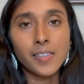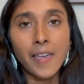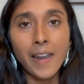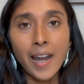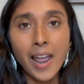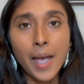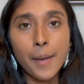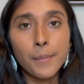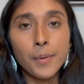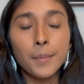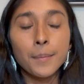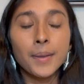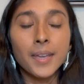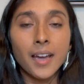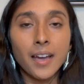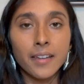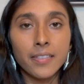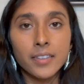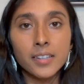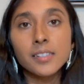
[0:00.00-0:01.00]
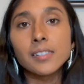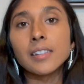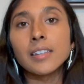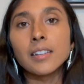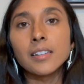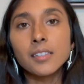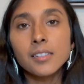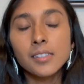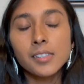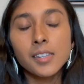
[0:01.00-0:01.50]
that happen behind the
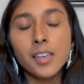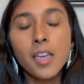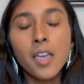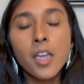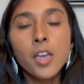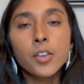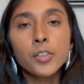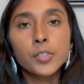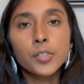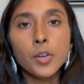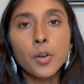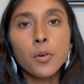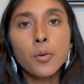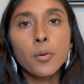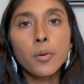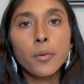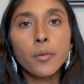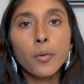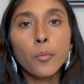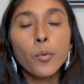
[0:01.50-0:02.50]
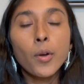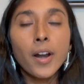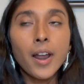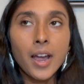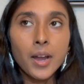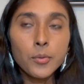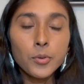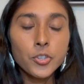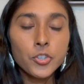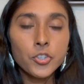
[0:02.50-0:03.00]
scenes. So what
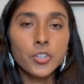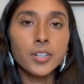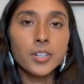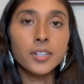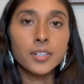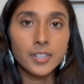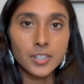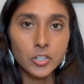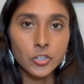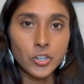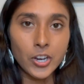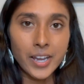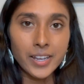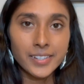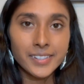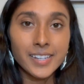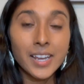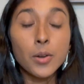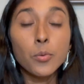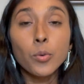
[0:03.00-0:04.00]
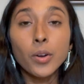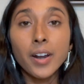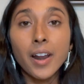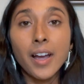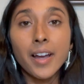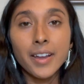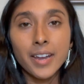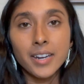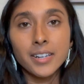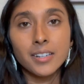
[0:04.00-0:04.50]
I would suggest, and what
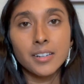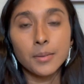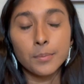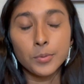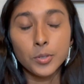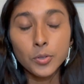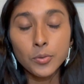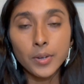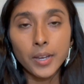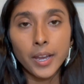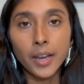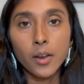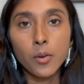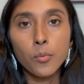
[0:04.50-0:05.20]
I ended up doing,